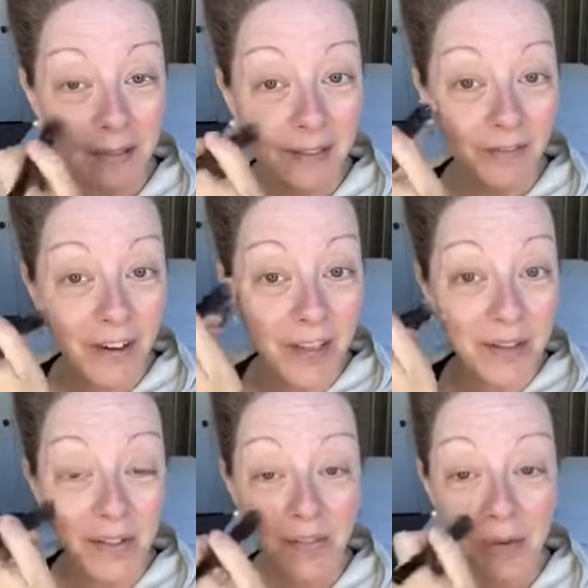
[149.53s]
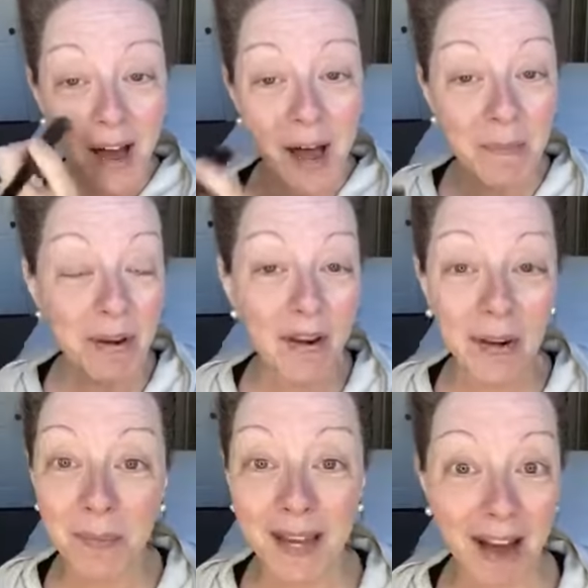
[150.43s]
For those of you hopping
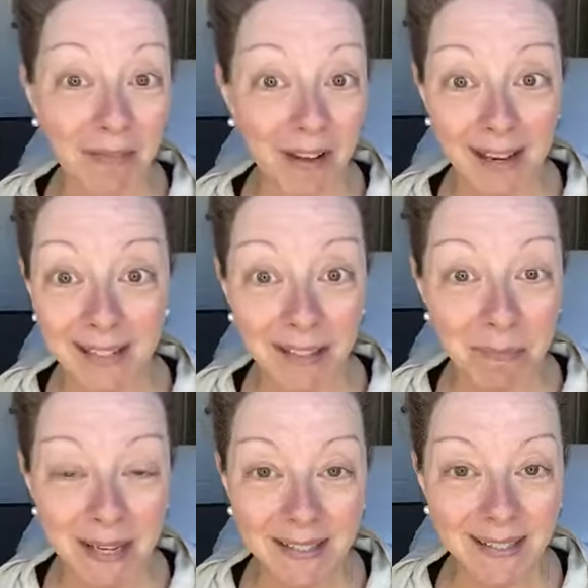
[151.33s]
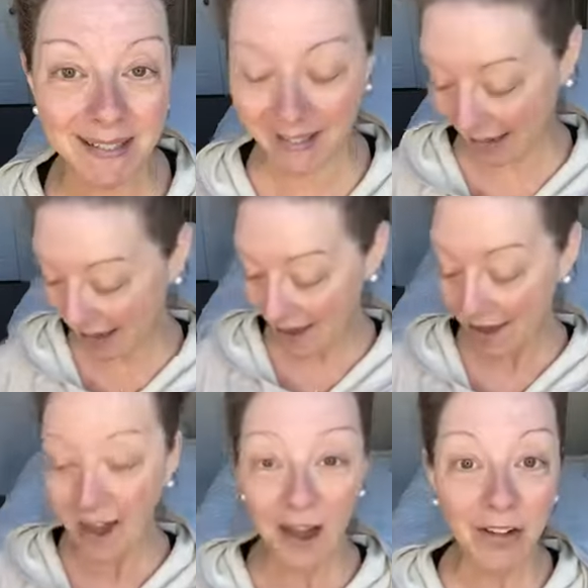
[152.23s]
on, we got right into business today.
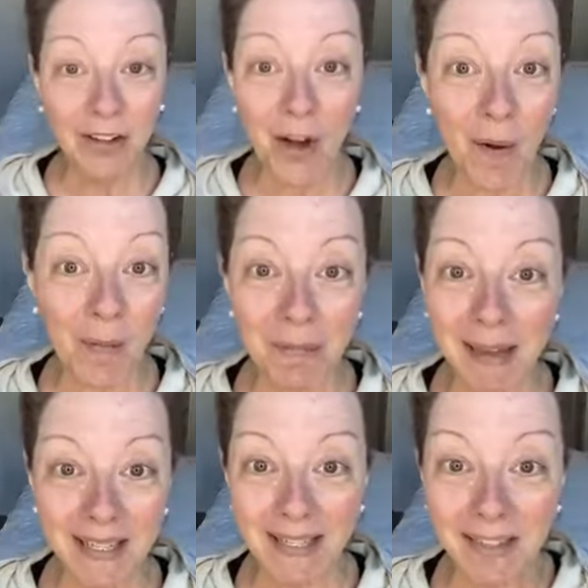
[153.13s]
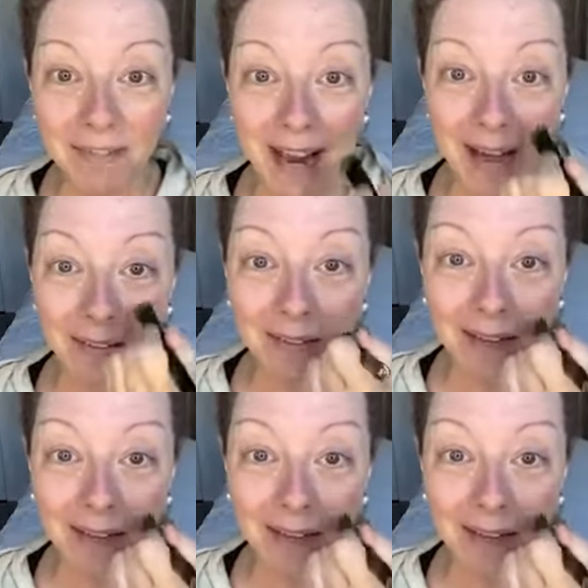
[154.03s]
No messing around.